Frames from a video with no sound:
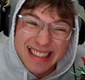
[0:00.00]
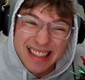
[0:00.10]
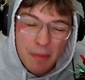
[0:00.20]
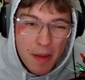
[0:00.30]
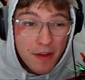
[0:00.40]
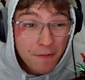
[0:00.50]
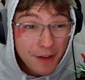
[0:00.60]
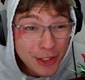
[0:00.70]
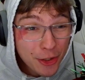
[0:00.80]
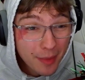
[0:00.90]
maybe
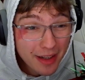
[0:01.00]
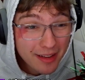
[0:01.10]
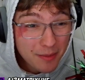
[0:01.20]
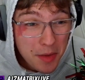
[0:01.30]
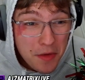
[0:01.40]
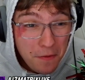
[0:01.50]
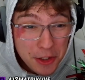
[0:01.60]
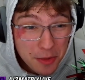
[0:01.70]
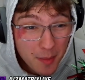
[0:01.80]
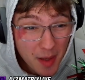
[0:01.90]
Fisherman. Maybe
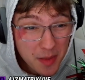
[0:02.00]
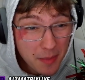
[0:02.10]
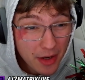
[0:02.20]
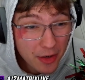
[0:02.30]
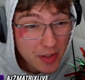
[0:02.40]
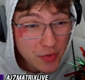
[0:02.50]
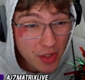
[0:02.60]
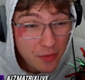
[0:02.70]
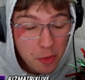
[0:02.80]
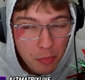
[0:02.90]
Fisherman might be better, because if you